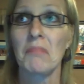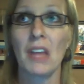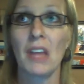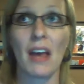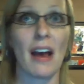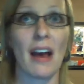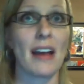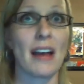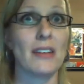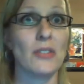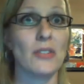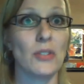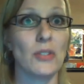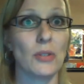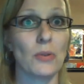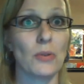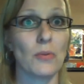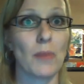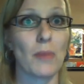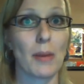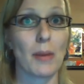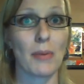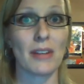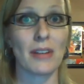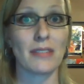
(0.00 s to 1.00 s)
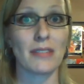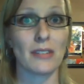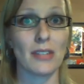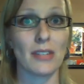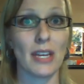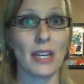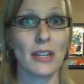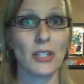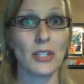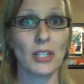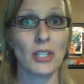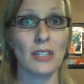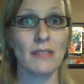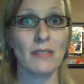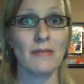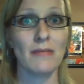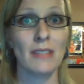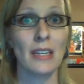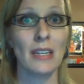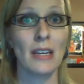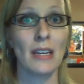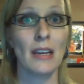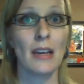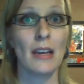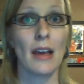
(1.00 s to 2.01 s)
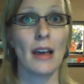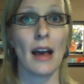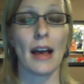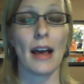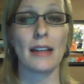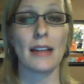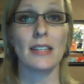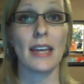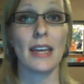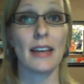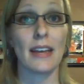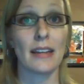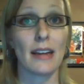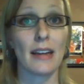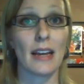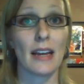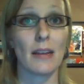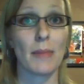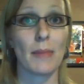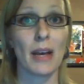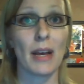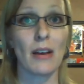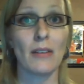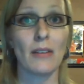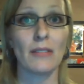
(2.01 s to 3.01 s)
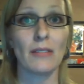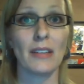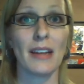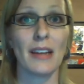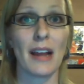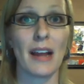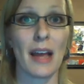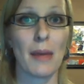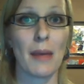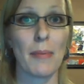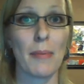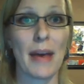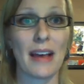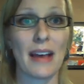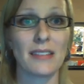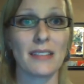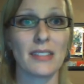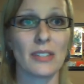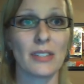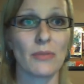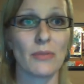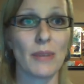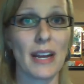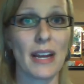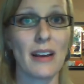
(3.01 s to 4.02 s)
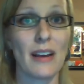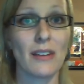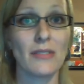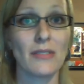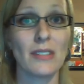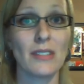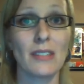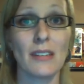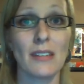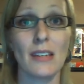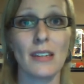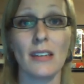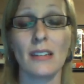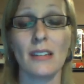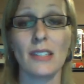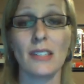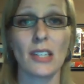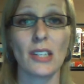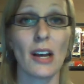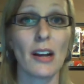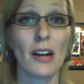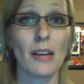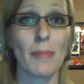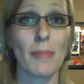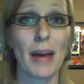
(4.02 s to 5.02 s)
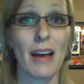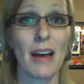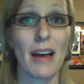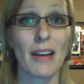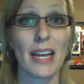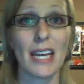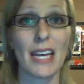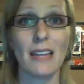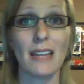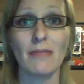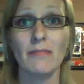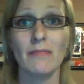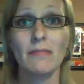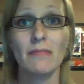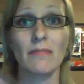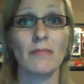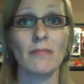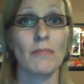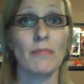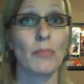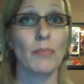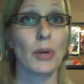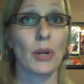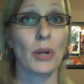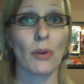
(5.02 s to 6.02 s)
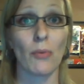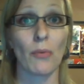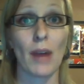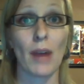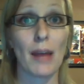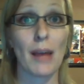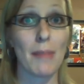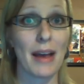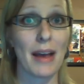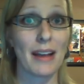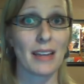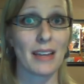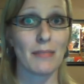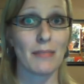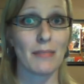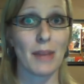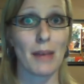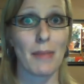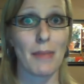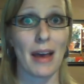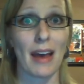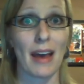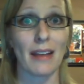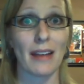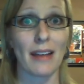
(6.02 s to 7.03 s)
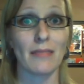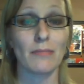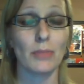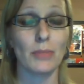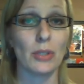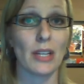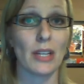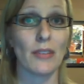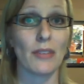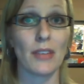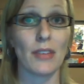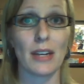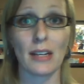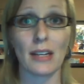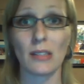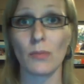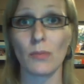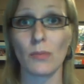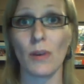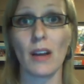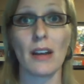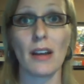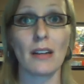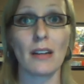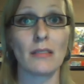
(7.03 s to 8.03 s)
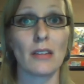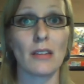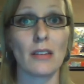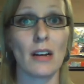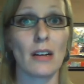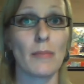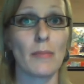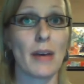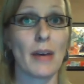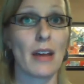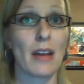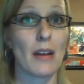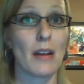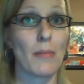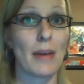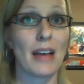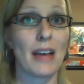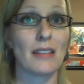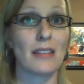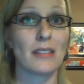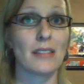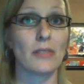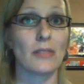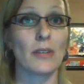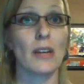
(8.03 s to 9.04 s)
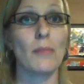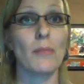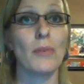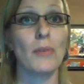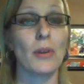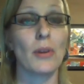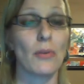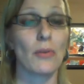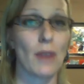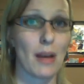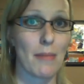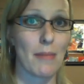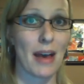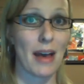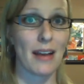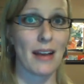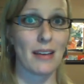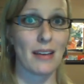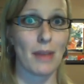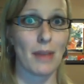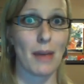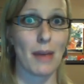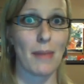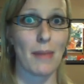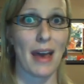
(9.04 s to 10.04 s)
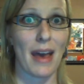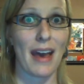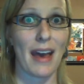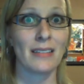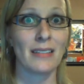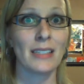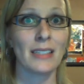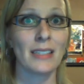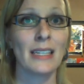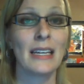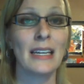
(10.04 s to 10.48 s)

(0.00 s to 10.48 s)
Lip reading: I do my presentation, I take an item out, I pass it around, talk about it, put it right back in my bag. Pull out the next product, talk about it, pass it around, put it right back in my bag.